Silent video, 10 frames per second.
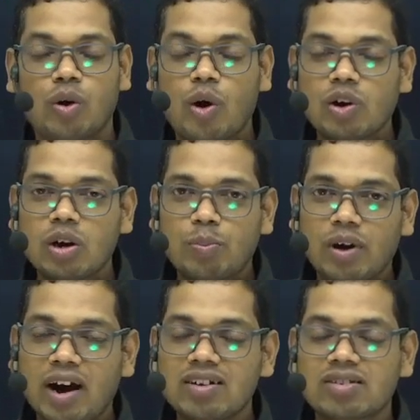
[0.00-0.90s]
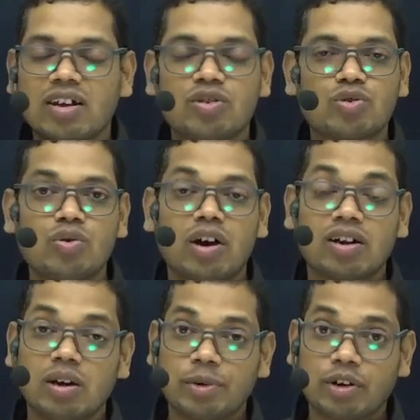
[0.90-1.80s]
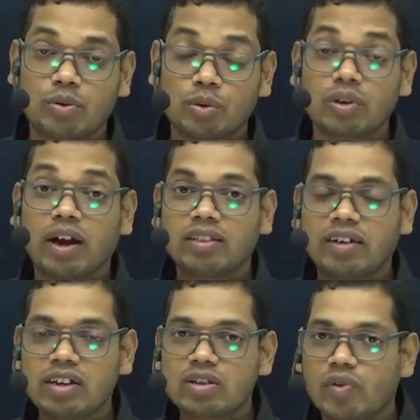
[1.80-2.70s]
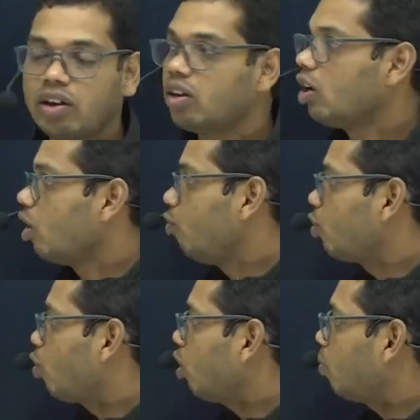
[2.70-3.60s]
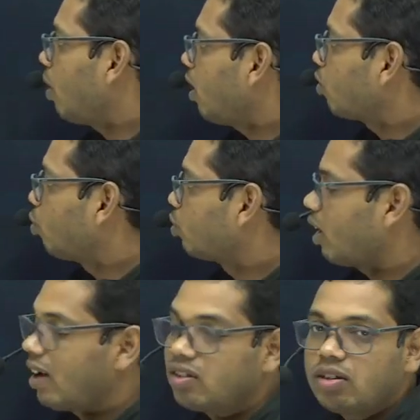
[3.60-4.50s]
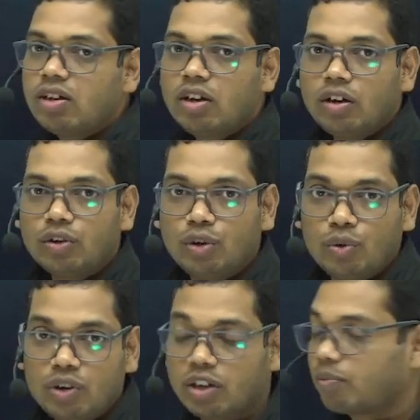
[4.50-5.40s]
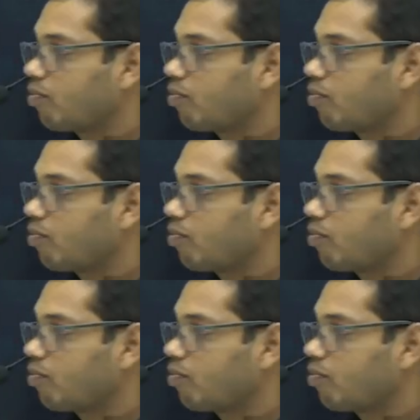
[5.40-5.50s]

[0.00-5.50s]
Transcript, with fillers: Only plants can show unlimited growth, and that is why we call plant growth as unique.